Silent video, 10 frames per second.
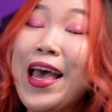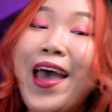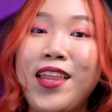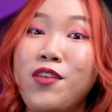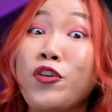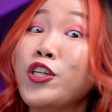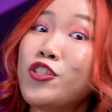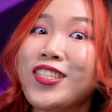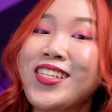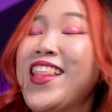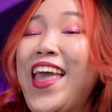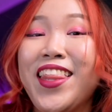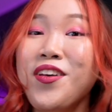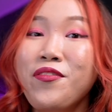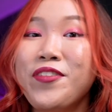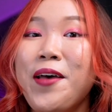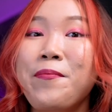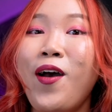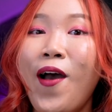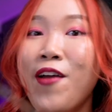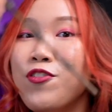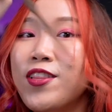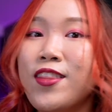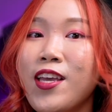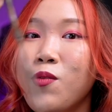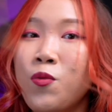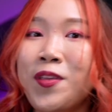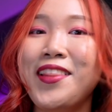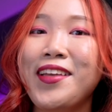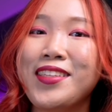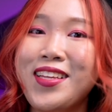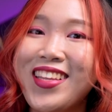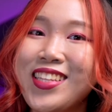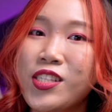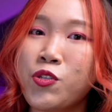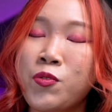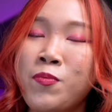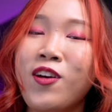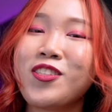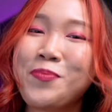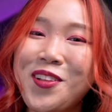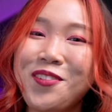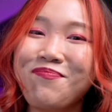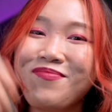And if you're interested in any of them, everything will be linked in the description box below.